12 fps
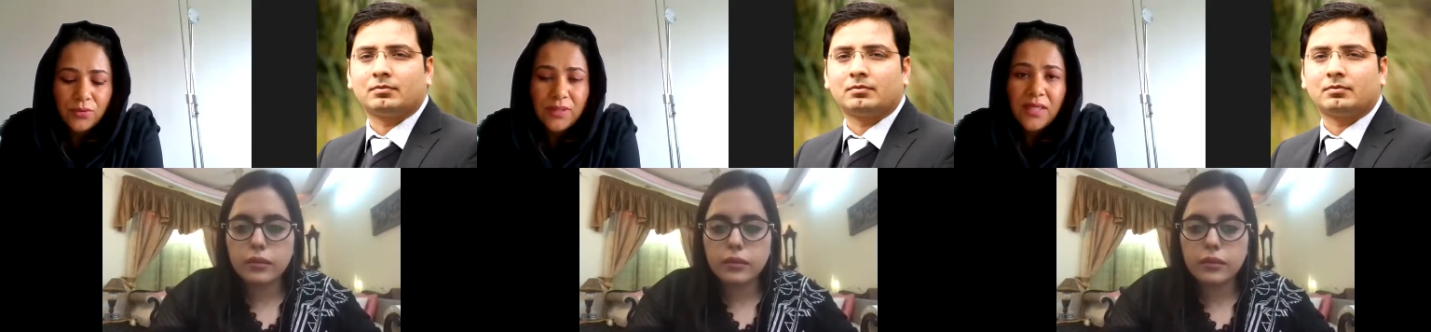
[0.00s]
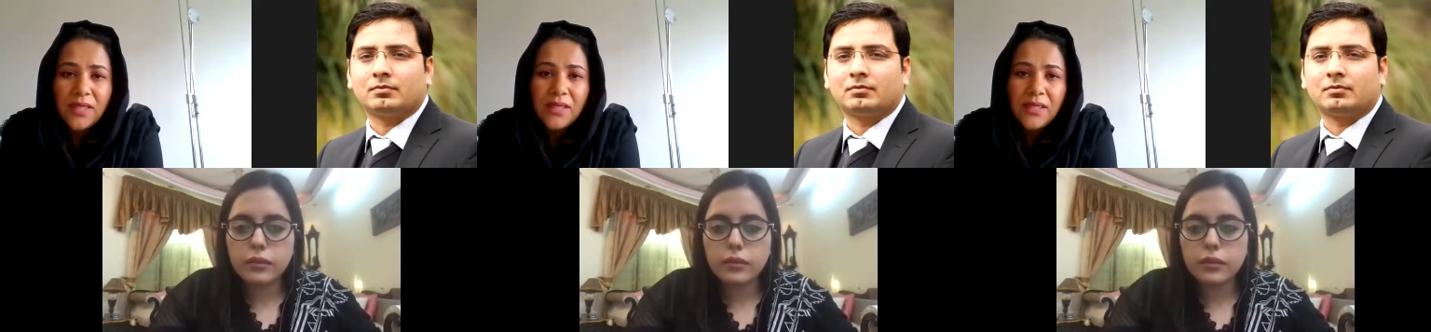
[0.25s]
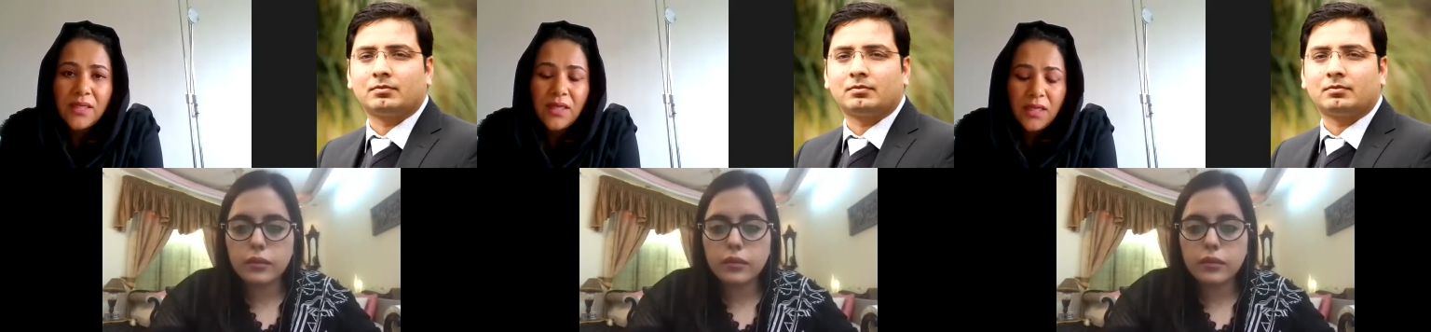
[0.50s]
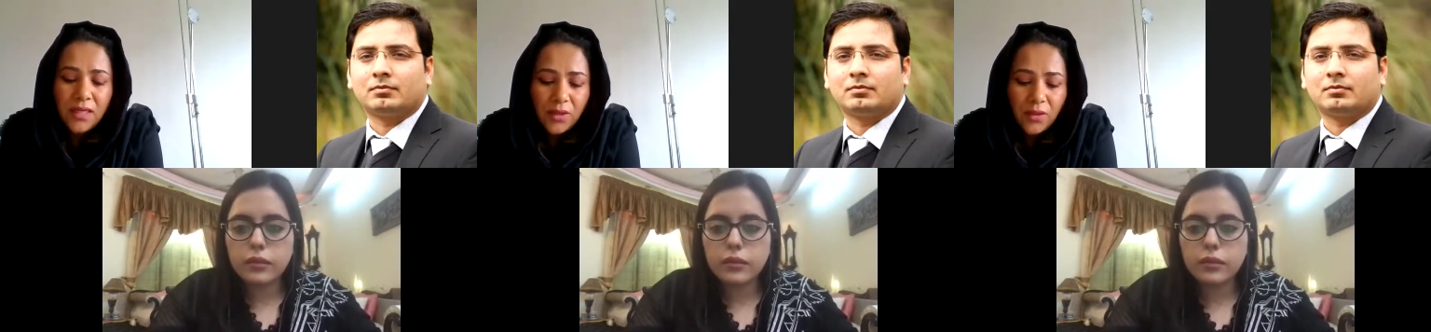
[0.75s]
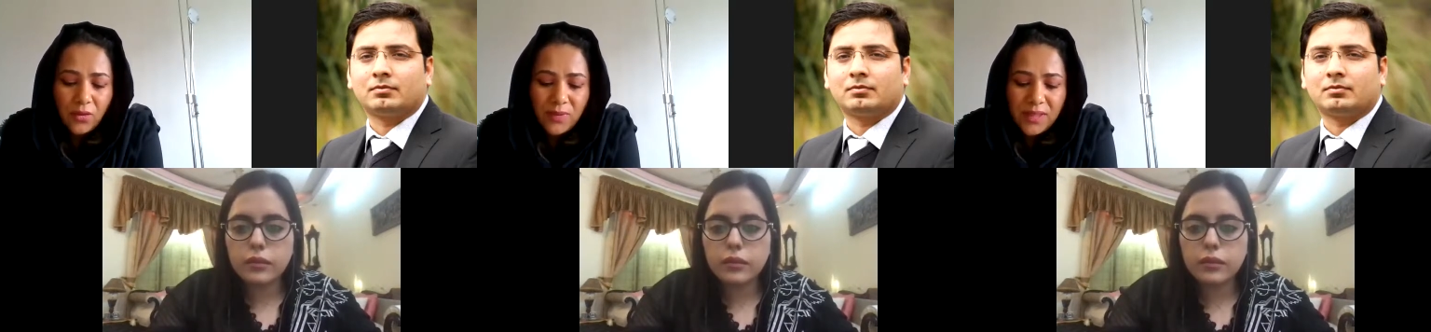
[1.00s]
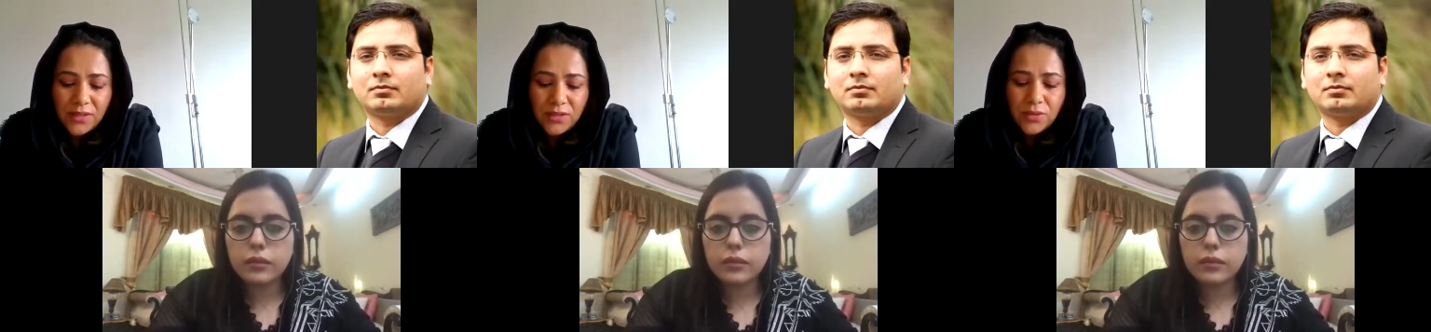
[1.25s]
Speaker 1: the, the, Global
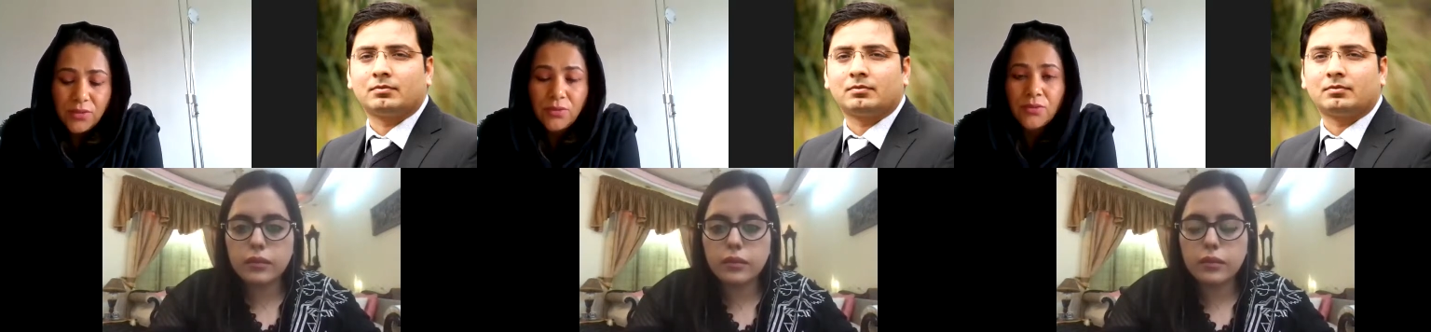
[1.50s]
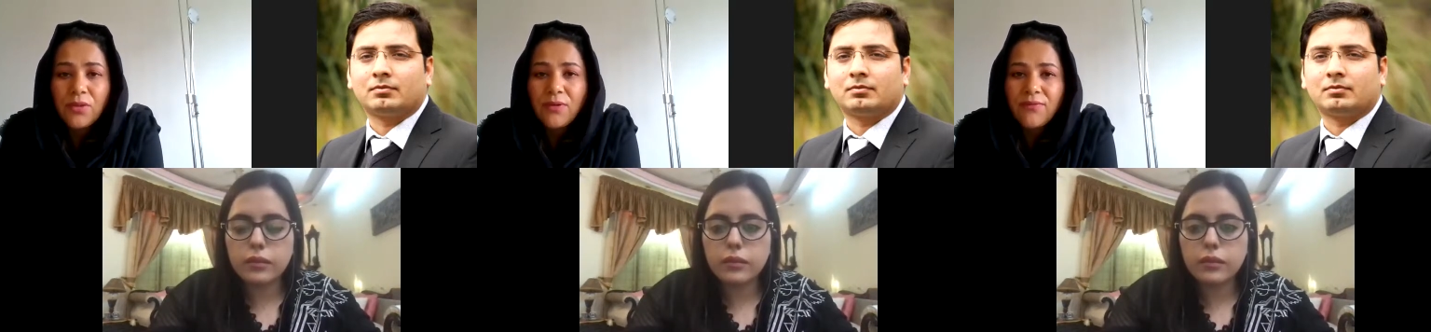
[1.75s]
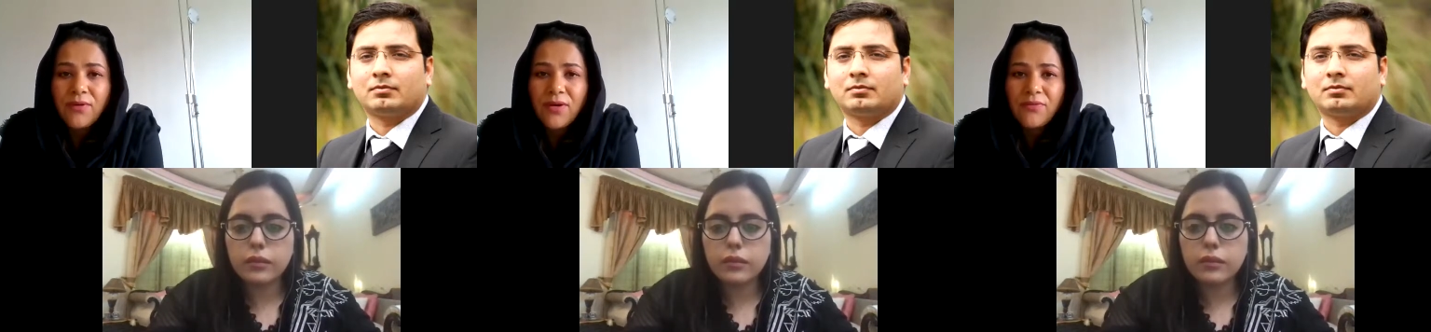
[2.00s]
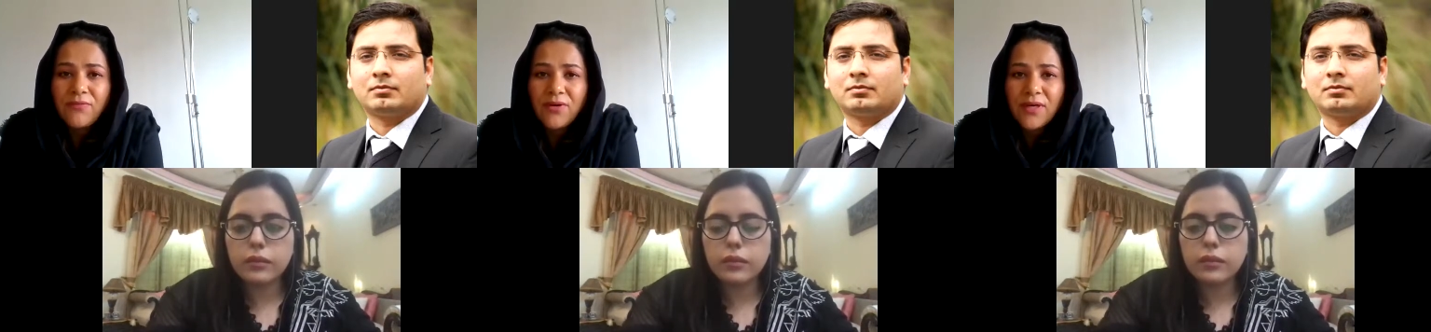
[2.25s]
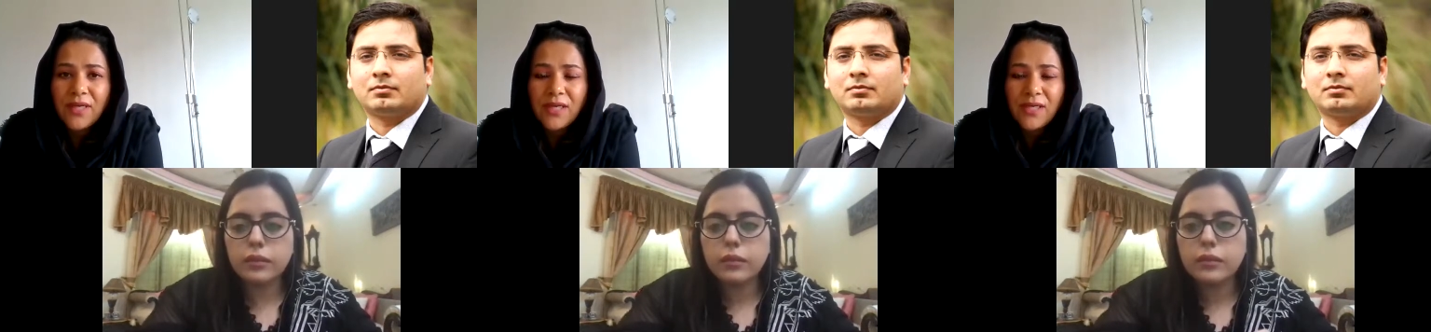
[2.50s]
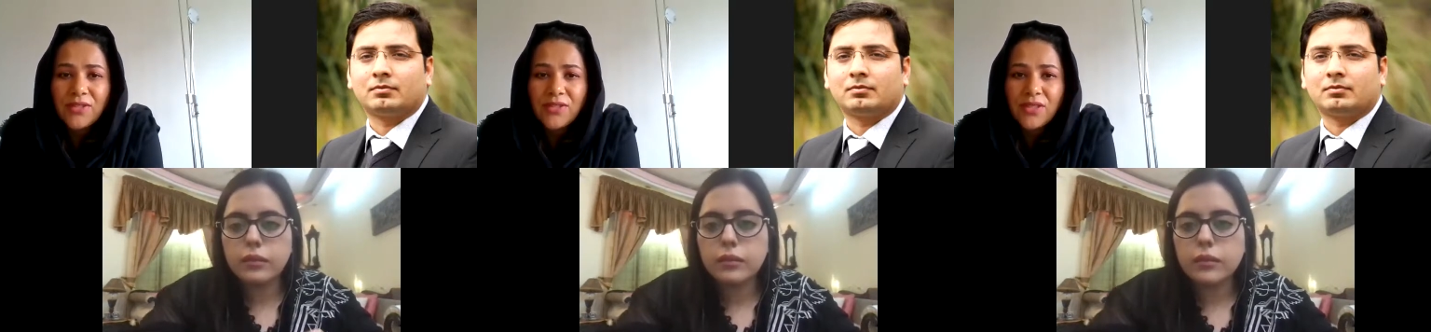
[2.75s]
Institute of Law for
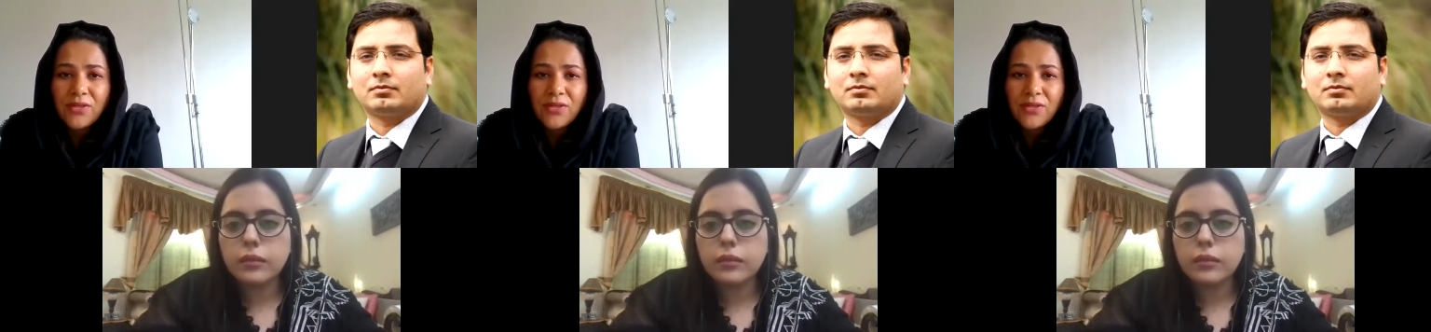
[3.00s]
arranging